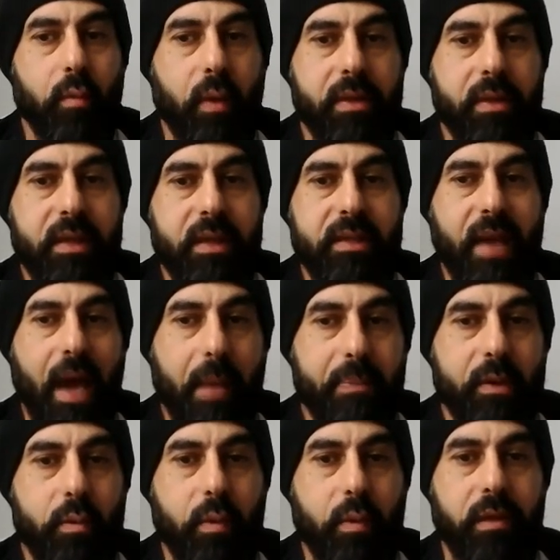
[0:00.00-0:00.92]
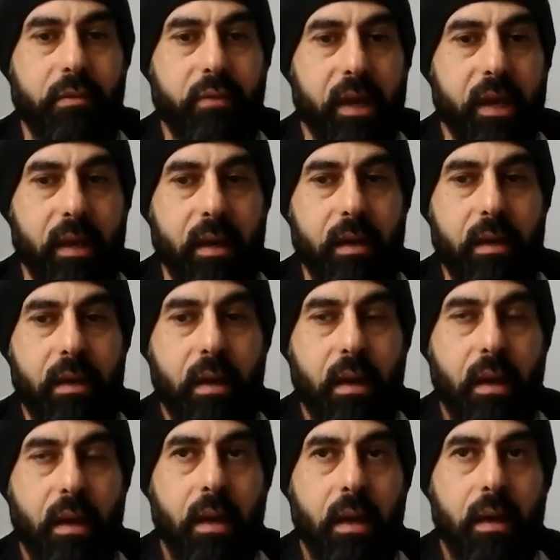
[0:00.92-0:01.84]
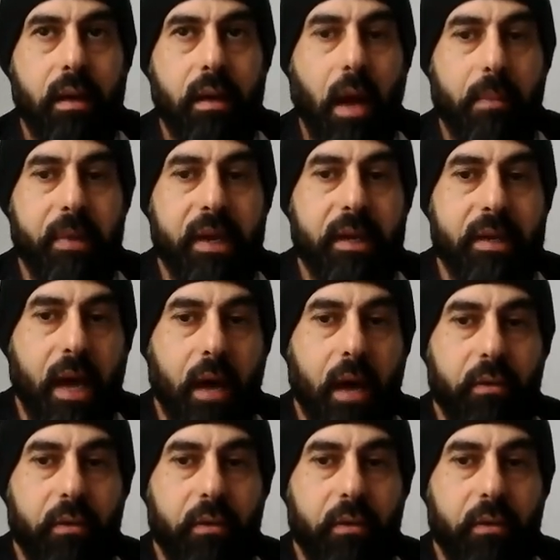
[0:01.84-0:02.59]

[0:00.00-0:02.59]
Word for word: this happened with Regan coming down